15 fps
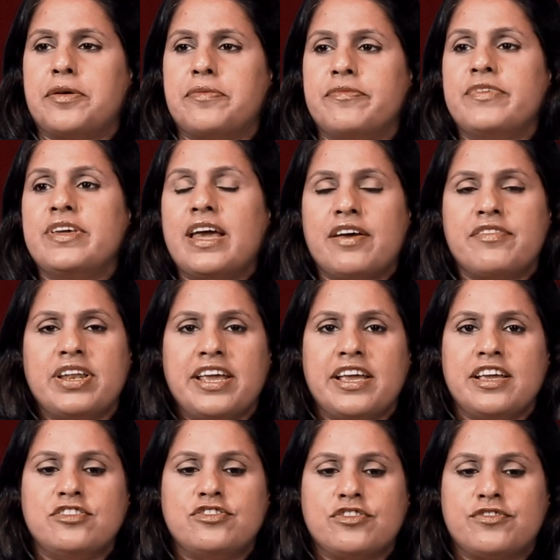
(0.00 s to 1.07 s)
We have an
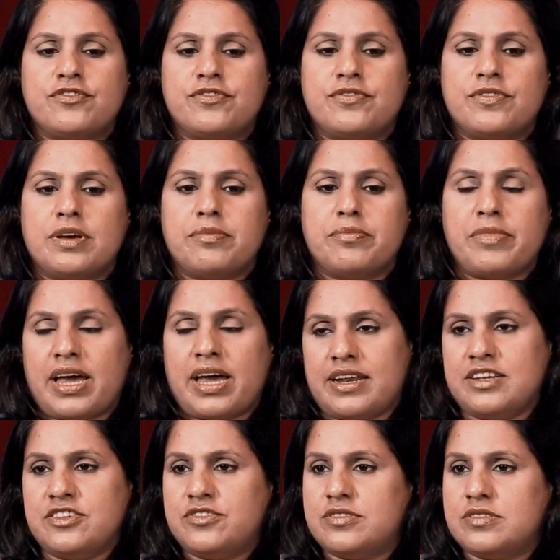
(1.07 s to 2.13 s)
age of
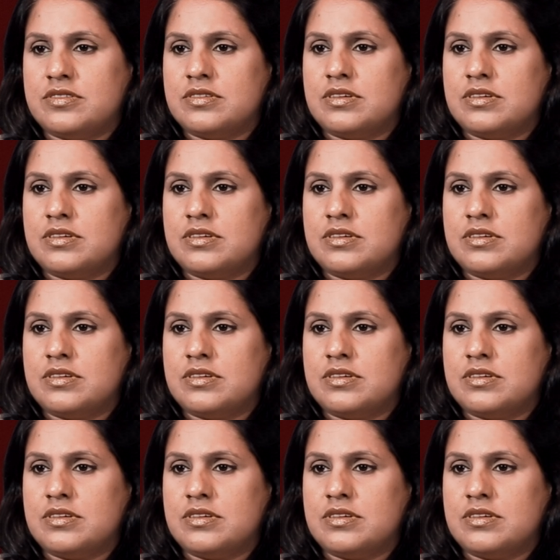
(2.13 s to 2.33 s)
marriage